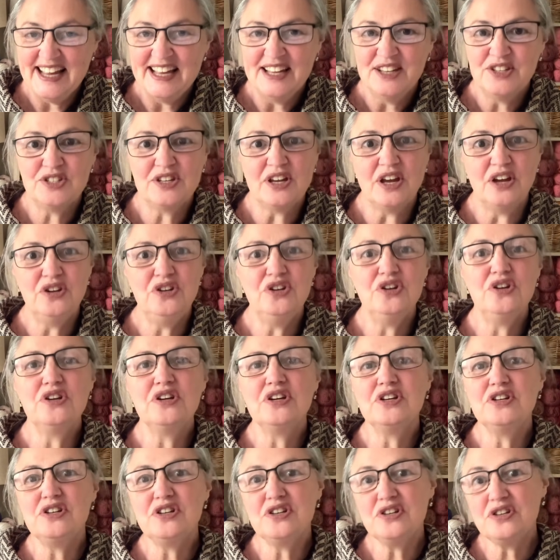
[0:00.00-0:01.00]
So you
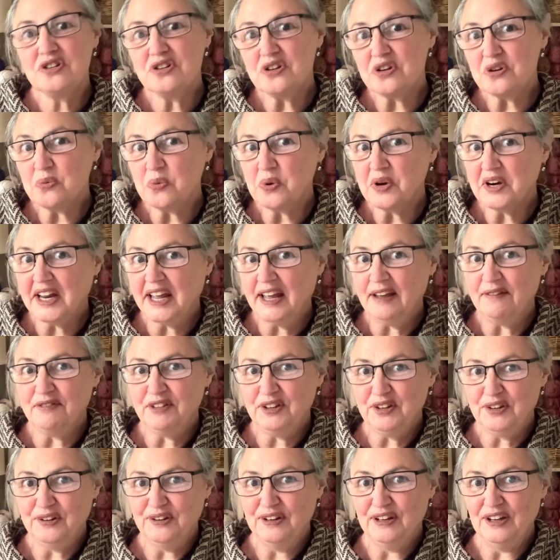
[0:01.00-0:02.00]
can just do whatever
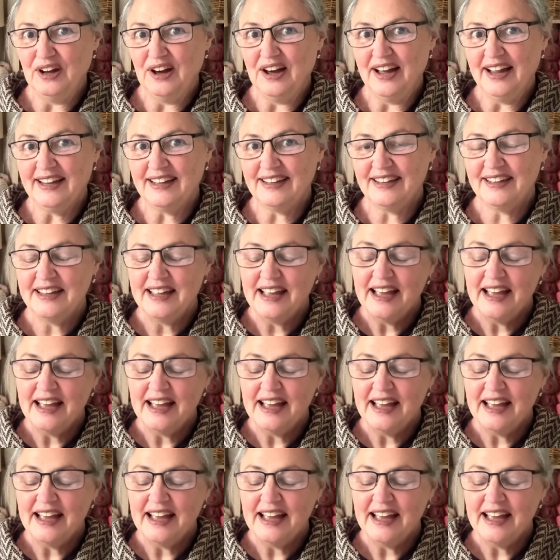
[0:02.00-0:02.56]
you like.